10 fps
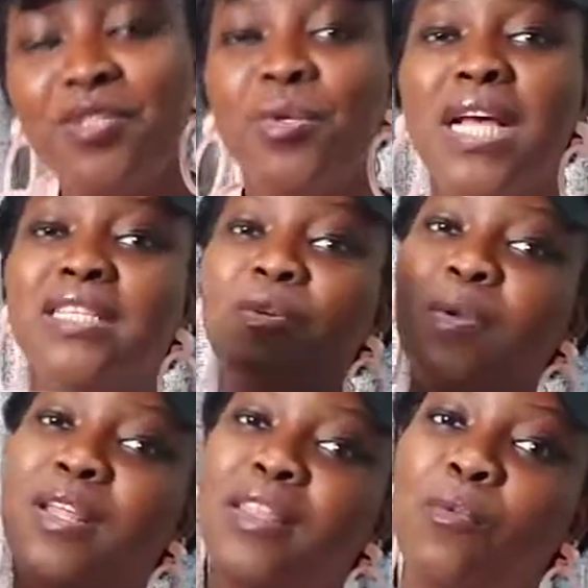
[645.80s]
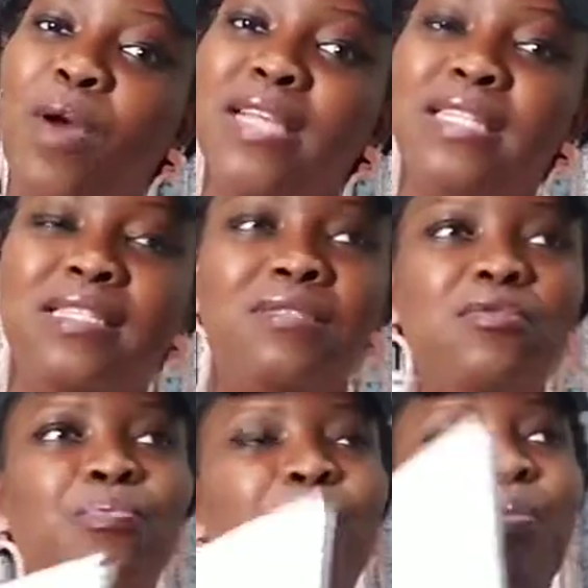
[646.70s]
So that's the only thing why she
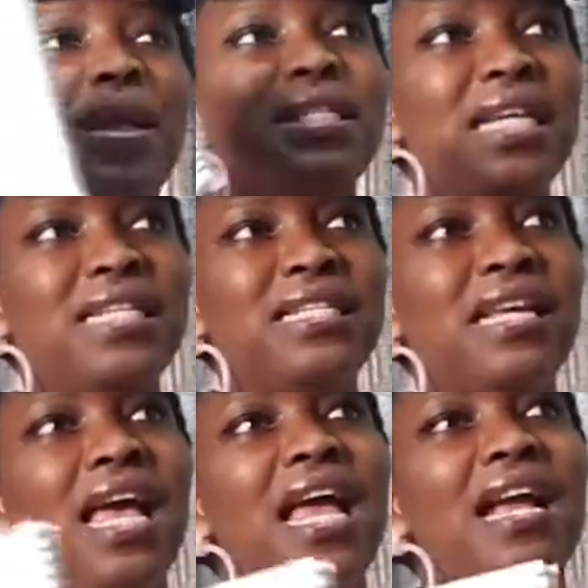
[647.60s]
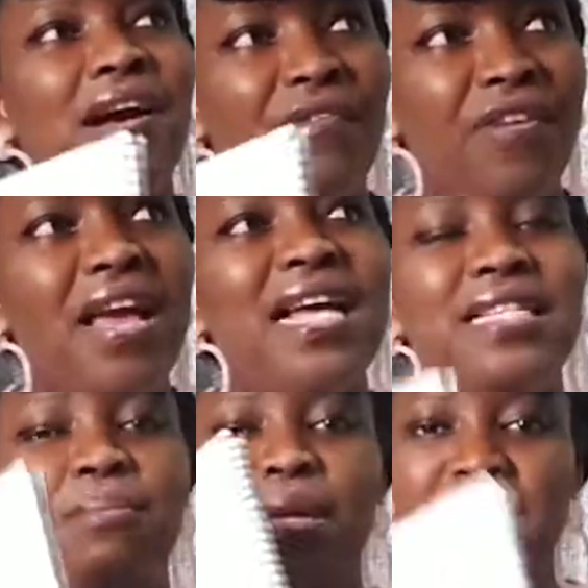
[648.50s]
printed Khafi
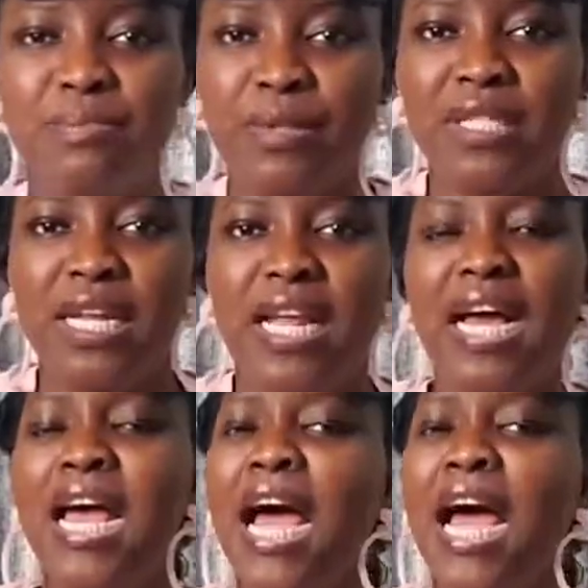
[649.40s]
as the biggest pretender.